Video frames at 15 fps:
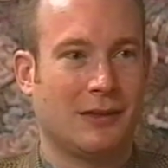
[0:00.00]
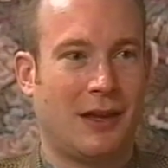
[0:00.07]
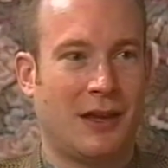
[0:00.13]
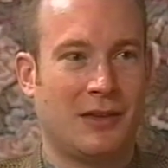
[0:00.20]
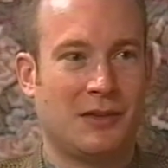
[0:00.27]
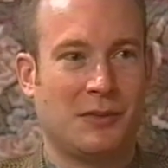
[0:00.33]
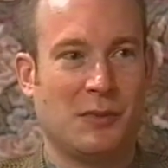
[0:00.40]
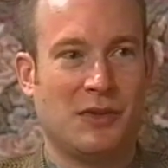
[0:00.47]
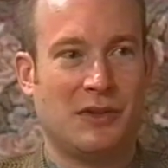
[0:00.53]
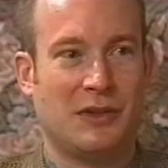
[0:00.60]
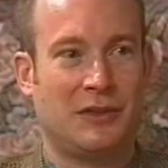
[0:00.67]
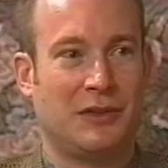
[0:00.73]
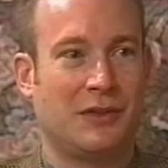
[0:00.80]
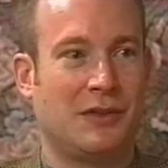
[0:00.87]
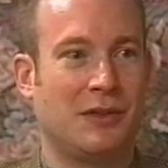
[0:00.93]
as
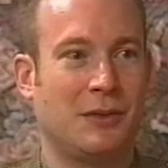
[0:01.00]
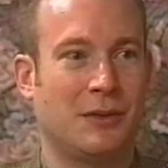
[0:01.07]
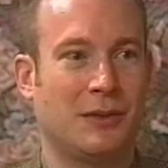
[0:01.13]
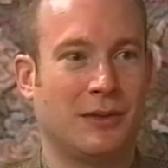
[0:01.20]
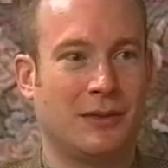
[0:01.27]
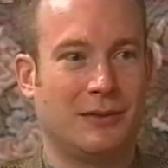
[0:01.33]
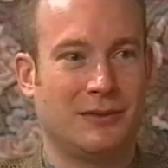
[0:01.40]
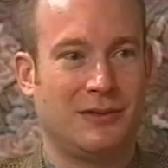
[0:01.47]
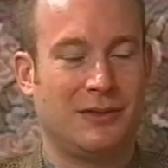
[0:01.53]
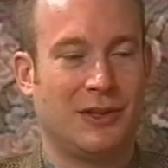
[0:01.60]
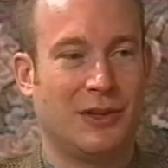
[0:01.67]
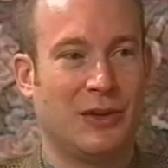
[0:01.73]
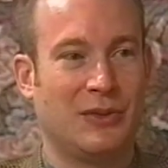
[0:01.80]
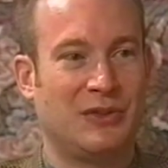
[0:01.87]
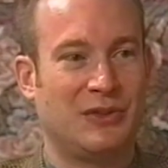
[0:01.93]
musicians do or
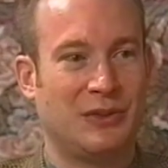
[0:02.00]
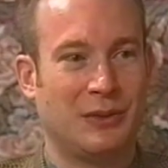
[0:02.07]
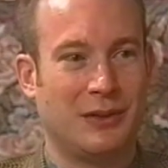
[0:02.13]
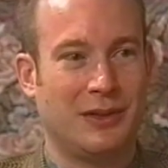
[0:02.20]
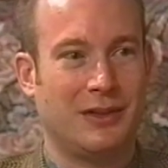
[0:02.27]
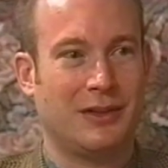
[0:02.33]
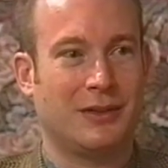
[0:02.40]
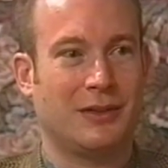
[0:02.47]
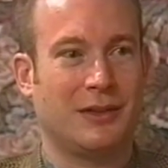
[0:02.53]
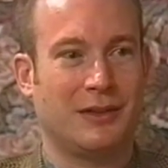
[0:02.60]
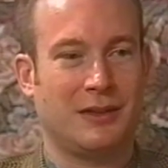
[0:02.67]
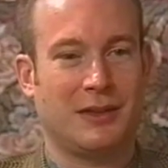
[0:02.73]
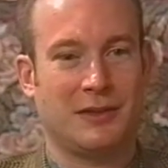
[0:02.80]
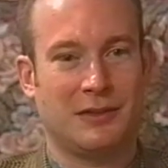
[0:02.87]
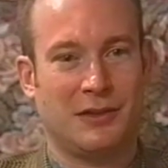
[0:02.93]
close to it or
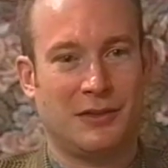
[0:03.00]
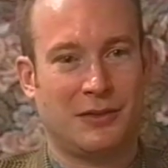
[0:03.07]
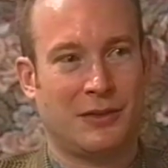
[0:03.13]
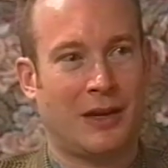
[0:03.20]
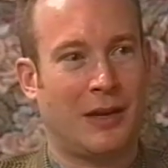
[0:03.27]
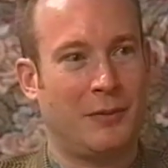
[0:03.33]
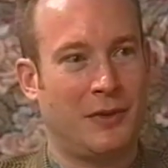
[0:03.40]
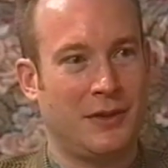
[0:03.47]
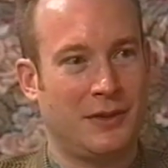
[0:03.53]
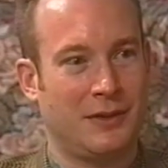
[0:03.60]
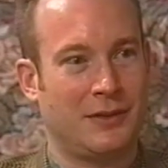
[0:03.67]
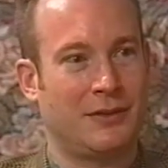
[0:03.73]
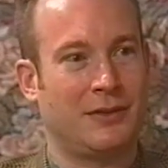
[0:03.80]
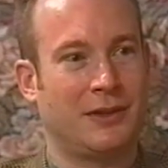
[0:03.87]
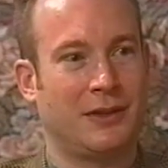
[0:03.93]
they can mm -hmm. describe things in a